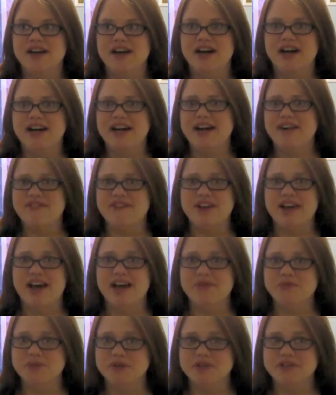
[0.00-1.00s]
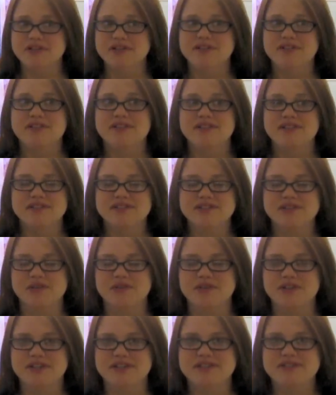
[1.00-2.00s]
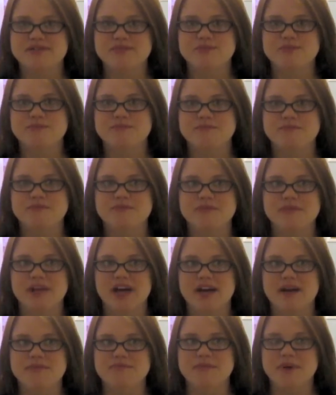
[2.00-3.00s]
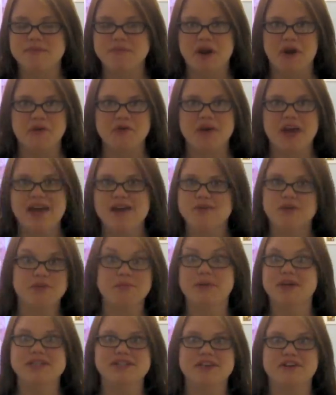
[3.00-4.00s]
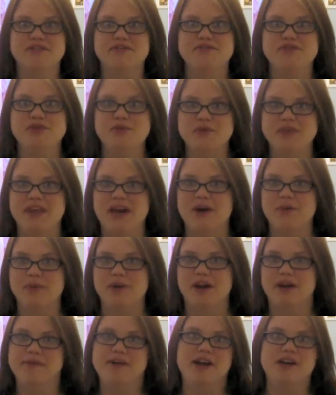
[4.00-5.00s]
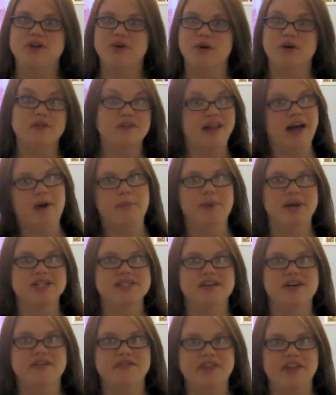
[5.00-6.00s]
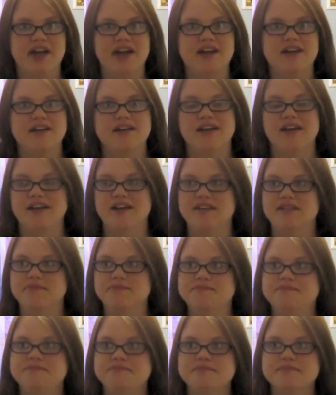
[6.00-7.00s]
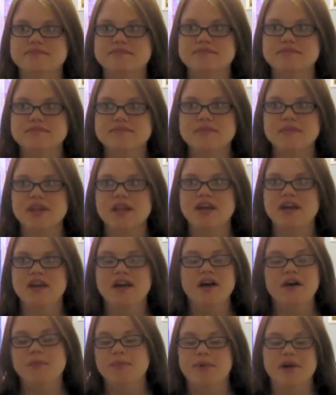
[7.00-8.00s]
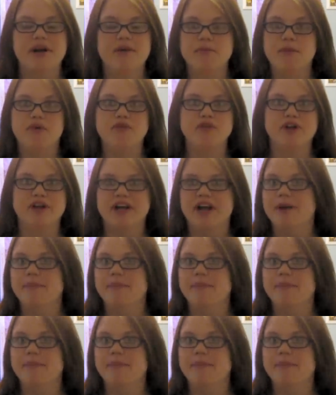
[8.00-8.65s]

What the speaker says: I haven't had one. So I'm not okay with myself doing that when I don't allow myself that. And but I'm over it.